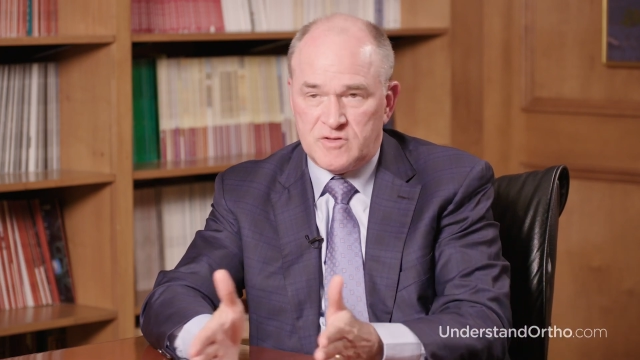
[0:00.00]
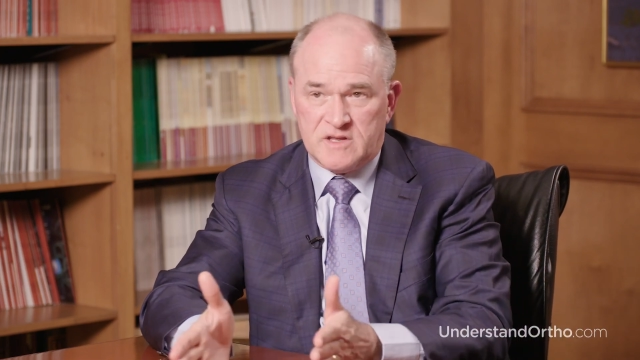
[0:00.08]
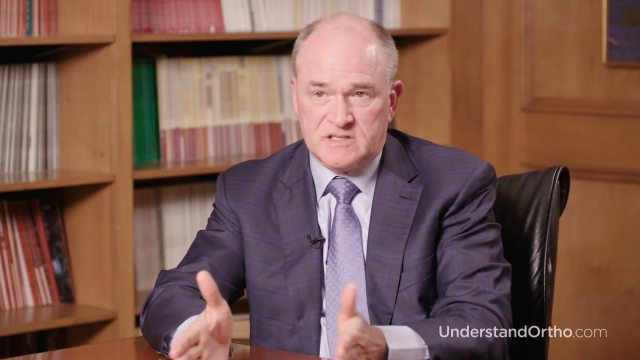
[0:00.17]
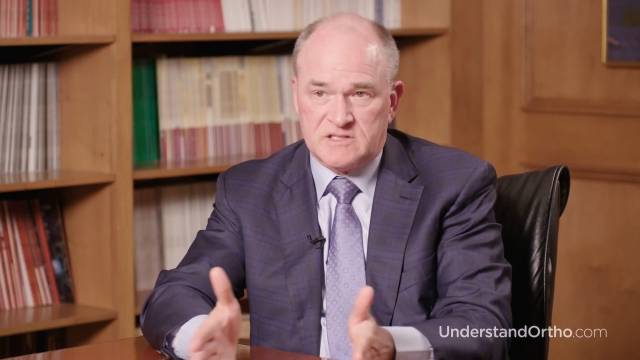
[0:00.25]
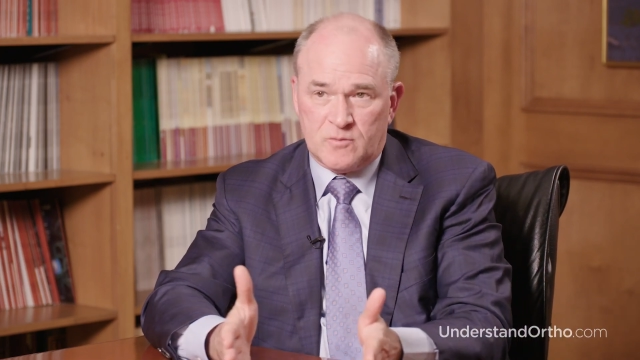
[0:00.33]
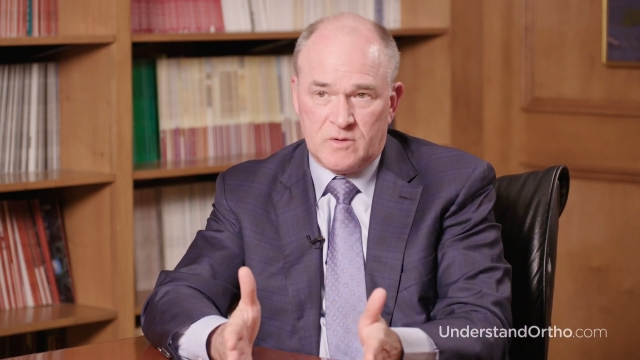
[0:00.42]

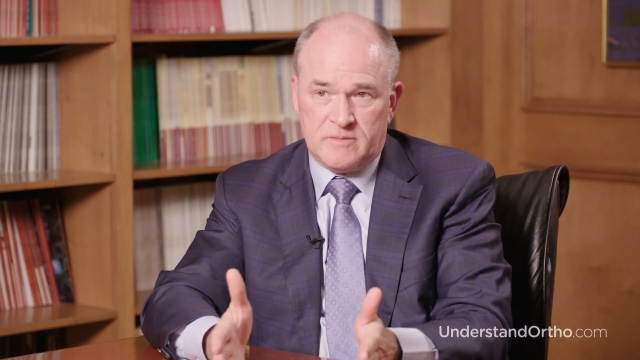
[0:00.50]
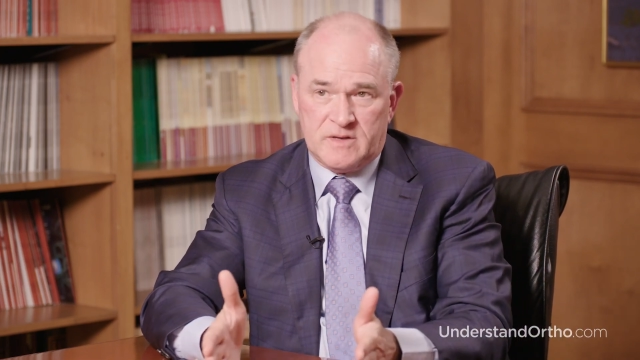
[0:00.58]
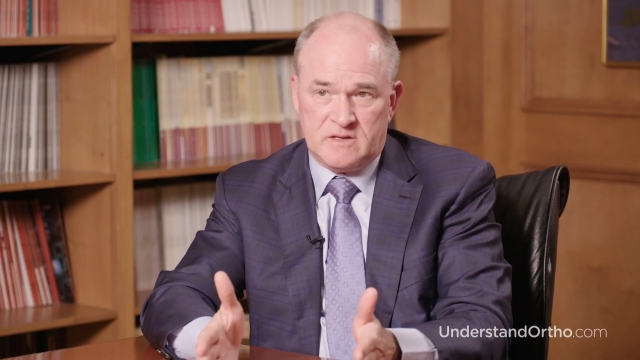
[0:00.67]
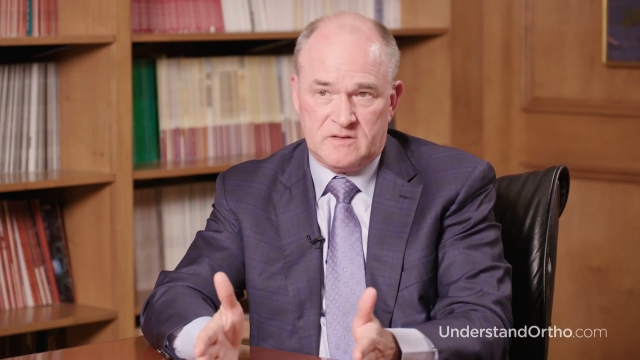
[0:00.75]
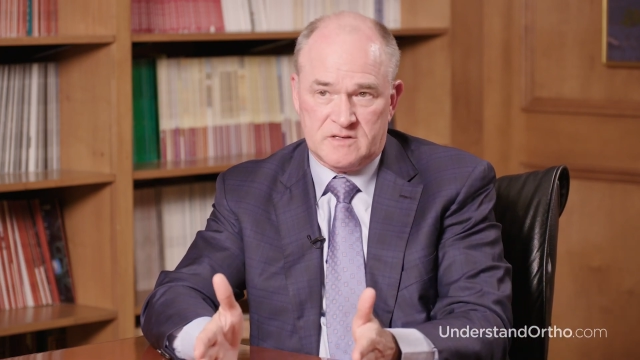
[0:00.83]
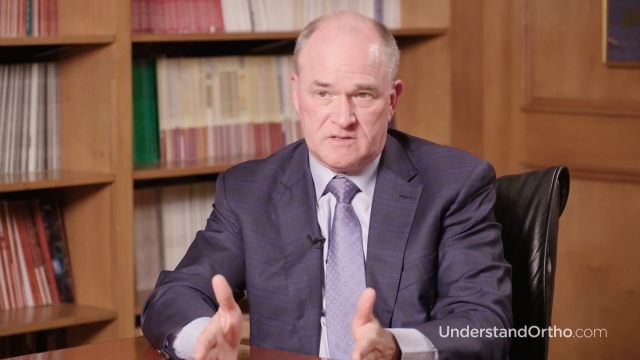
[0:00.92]
things that we'd
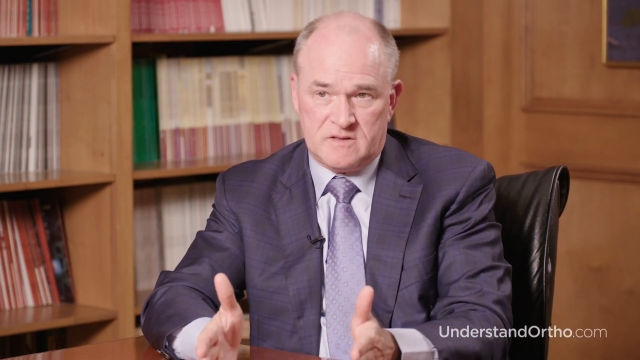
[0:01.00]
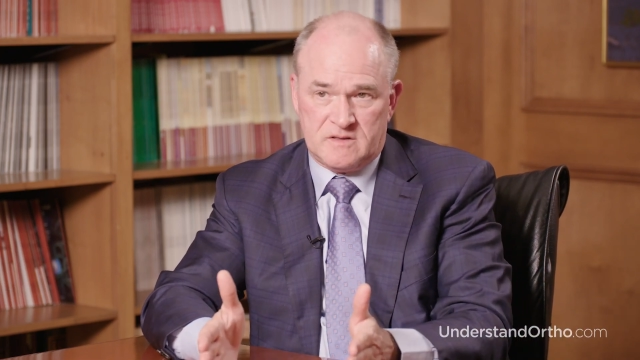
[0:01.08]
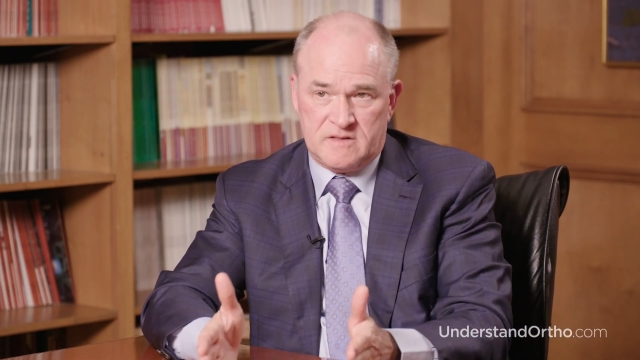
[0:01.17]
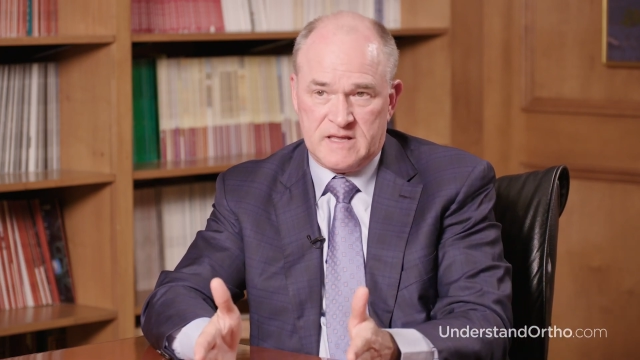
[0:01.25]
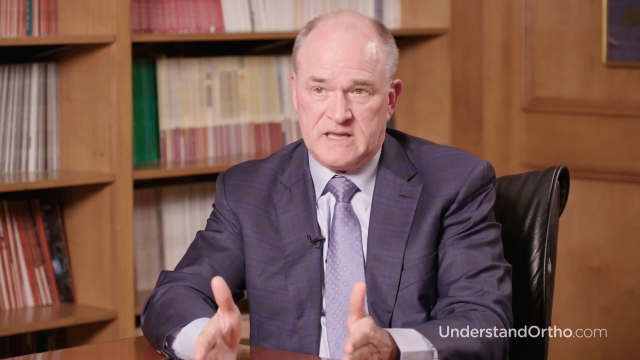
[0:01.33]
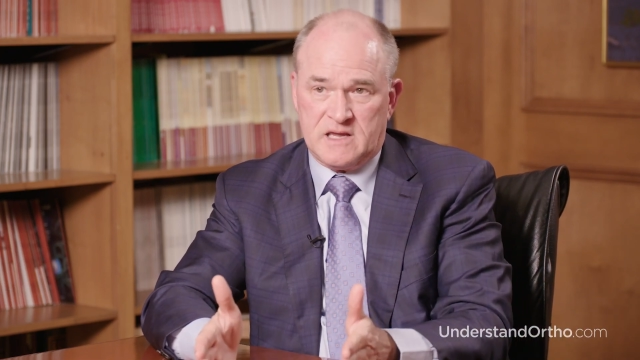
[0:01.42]
be
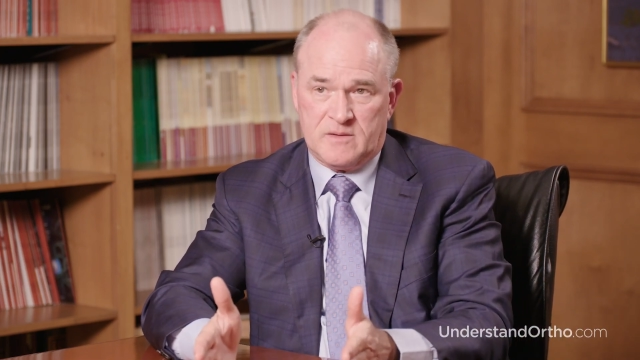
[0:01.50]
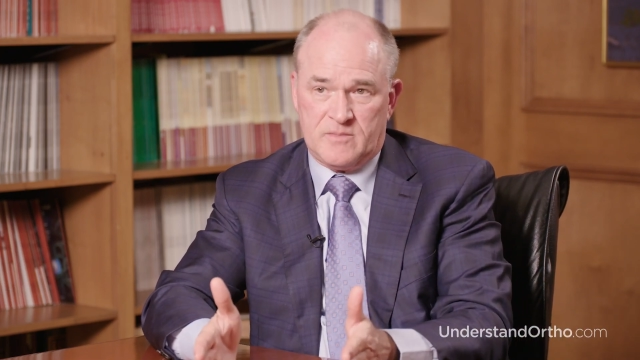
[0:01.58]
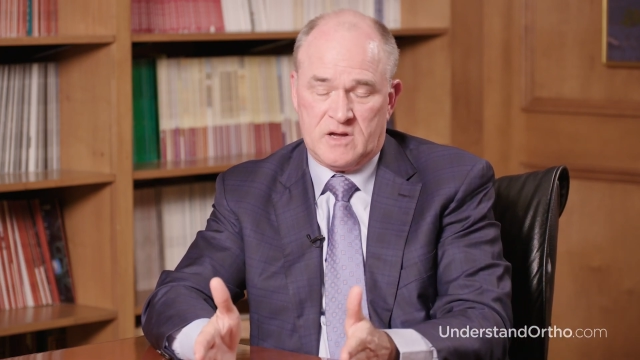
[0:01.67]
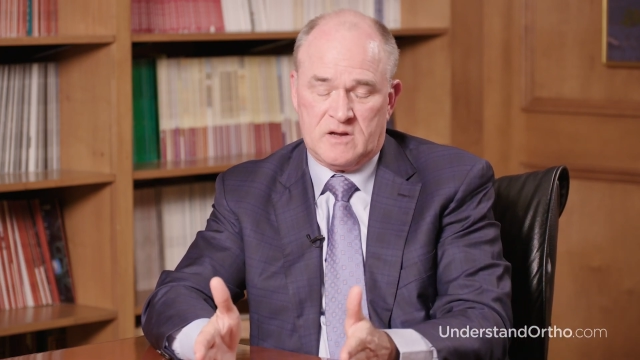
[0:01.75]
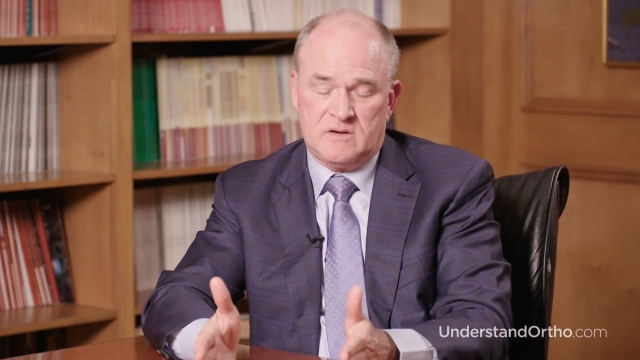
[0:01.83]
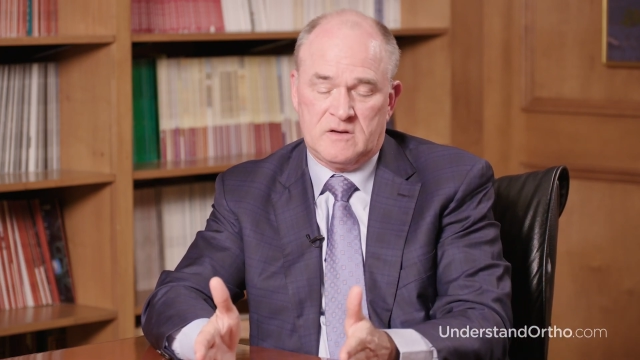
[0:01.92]
thinking
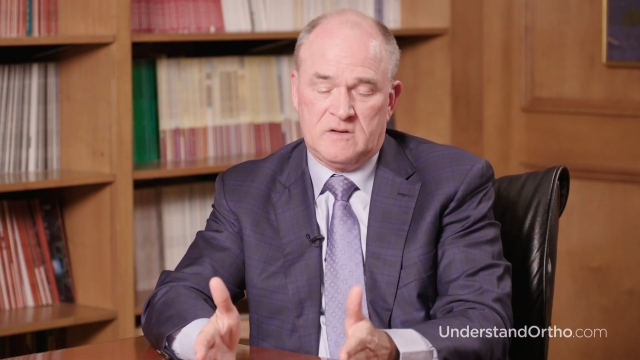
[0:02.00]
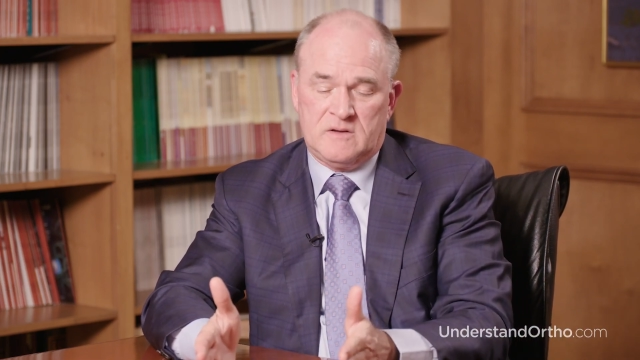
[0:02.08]
about.